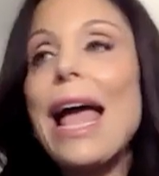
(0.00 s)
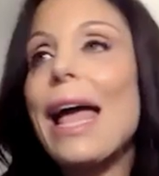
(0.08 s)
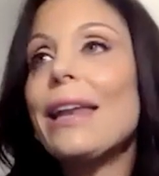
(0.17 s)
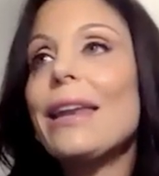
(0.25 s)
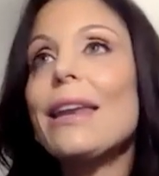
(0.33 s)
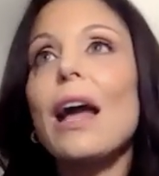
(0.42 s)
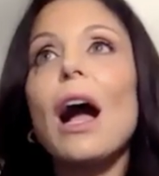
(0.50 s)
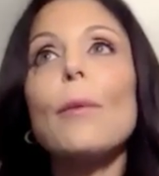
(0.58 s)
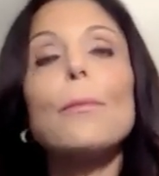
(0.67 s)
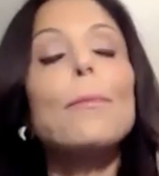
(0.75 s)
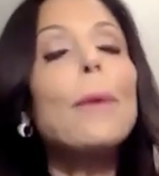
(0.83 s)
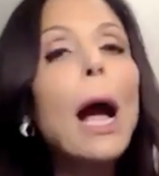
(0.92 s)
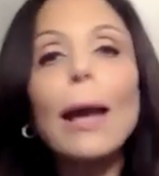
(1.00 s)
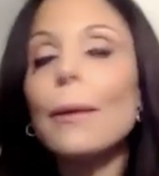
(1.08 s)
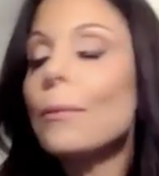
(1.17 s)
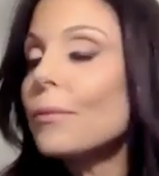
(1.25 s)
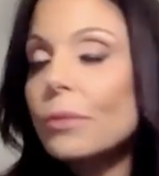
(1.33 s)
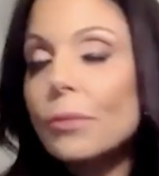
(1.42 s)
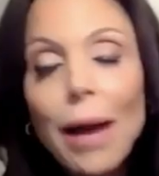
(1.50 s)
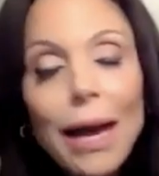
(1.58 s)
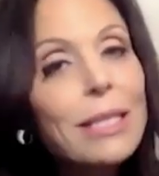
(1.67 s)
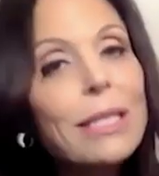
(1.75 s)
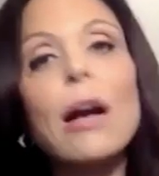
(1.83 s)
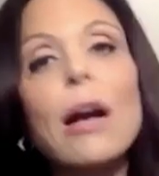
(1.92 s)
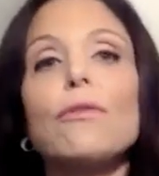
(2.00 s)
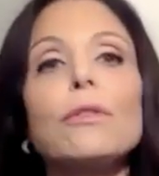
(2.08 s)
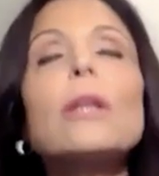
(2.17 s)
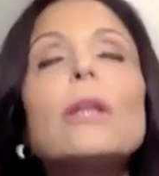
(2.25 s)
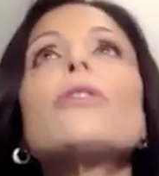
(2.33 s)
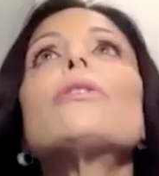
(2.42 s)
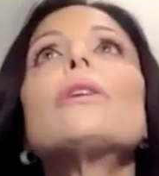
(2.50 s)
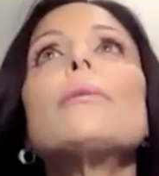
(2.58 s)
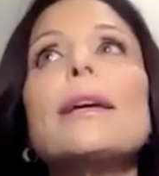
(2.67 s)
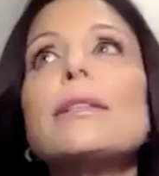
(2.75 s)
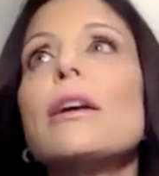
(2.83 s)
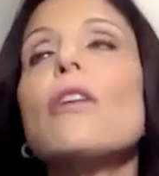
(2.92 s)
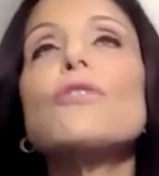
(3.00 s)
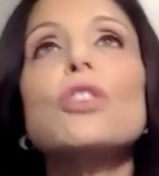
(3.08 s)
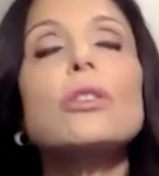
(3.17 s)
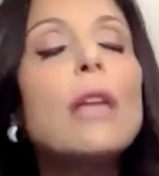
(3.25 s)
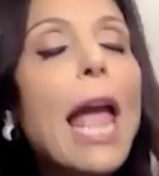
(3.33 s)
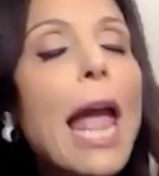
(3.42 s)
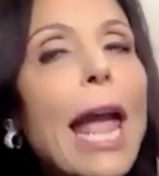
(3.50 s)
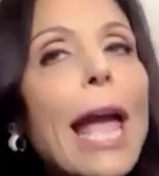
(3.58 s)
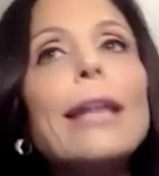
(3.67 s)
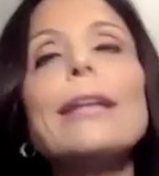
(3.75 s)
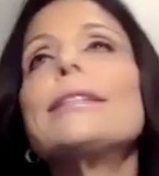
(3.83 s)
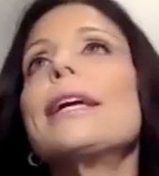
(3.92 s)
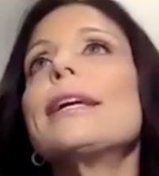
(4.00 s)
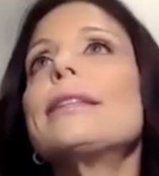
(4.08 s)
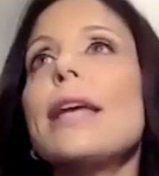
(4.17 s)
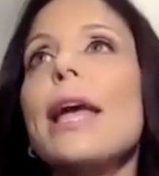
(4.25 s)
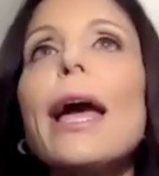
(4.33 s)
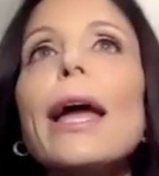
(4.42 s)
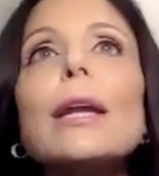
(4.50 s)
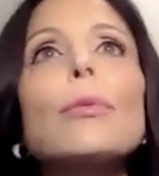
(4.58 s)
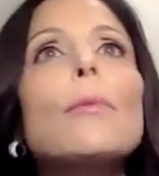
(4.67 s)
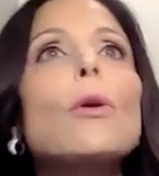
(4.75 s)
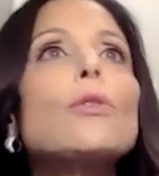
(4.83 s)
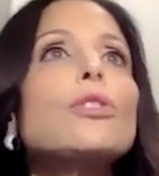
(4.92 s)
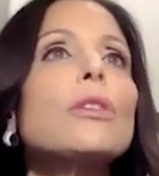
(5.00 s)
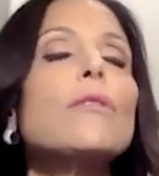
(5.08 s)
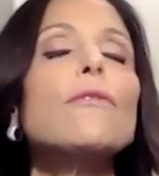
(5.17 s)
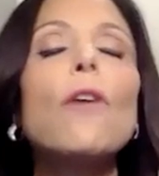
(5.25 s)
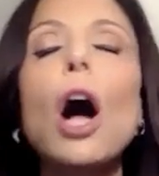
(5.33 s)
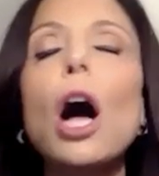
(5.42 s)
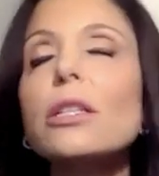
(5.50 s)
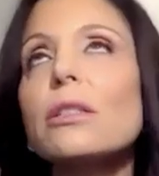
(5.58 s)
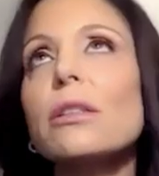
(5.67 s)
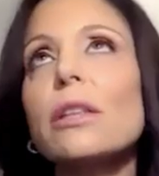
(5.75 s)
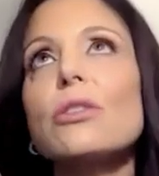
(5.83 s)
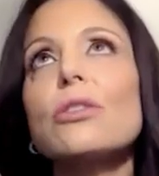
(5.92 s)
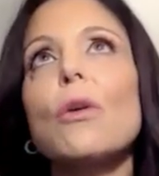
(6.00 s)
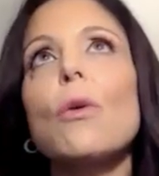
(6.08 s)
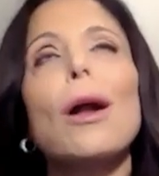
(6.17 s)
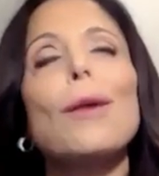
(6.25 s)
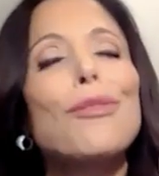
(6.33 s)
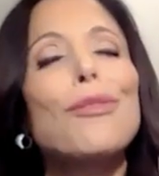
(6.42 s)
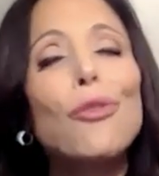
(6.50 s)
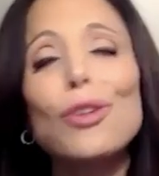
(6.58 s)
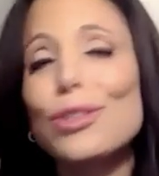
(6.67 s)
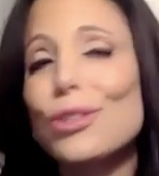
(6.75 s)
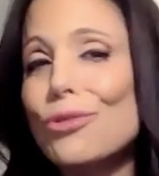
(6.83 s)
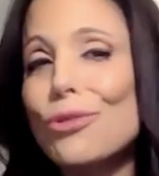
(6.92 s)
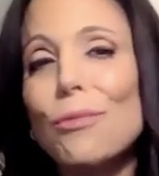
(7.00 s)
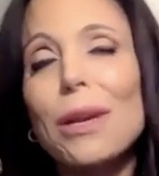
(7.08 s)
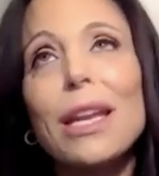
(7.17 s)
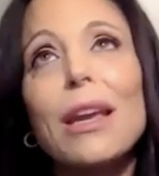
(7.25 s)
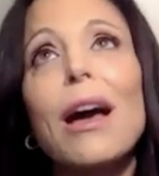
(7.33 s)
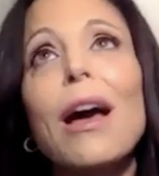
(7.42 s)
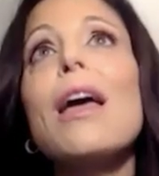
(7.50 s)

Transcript: and by myself, literally myself, just adding dates, adding promotion, hustling so hard before social media,